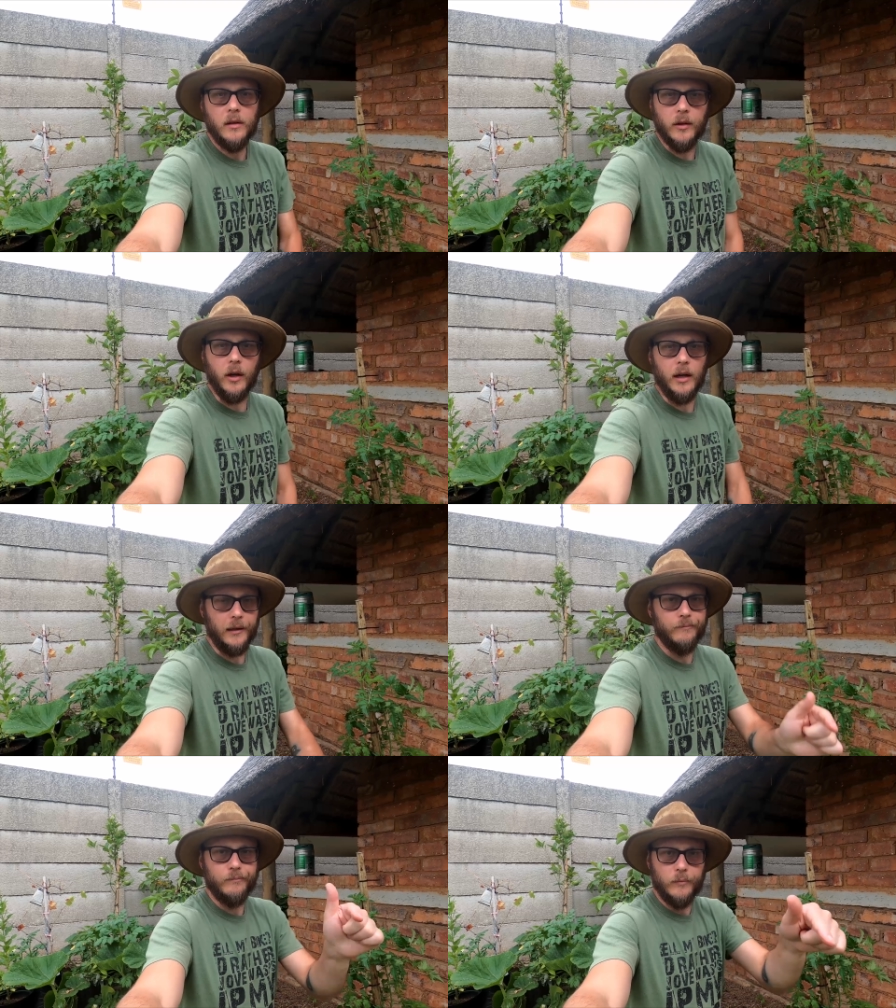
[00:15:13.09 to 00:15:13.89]
Yeah, like
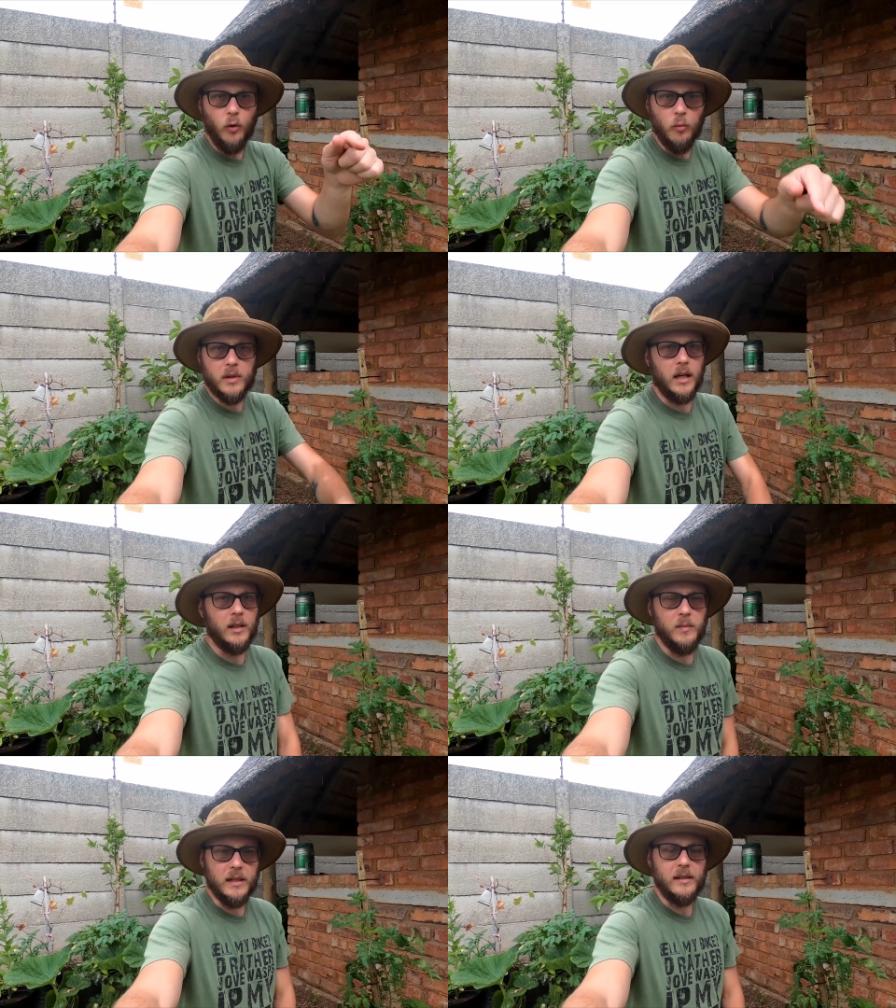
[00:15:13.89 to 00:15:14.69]
almost like
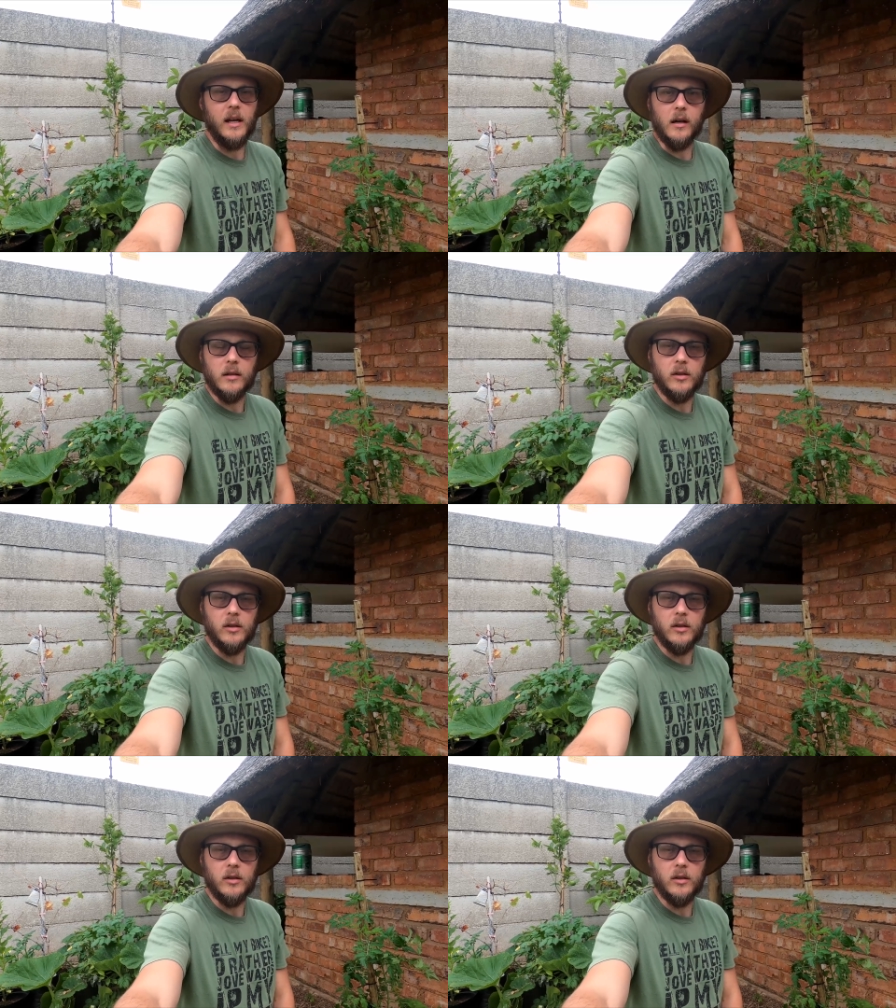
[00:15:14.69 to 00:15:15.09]
it's been stung.